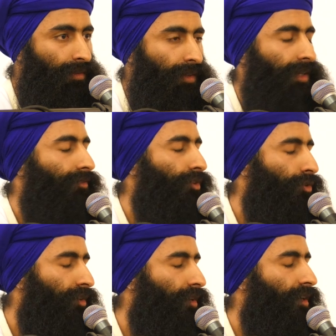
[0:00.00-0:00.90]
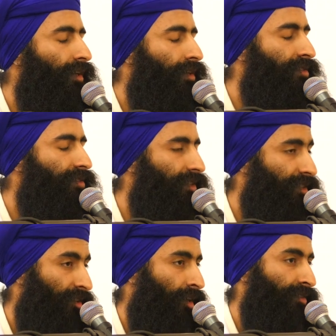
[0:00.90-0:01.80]
Give your Kakaars a
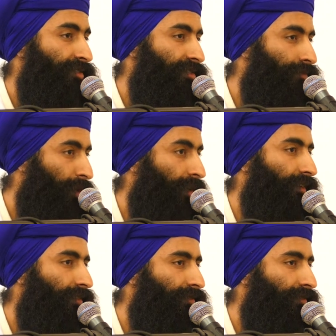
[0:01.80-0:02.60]
chance to speak.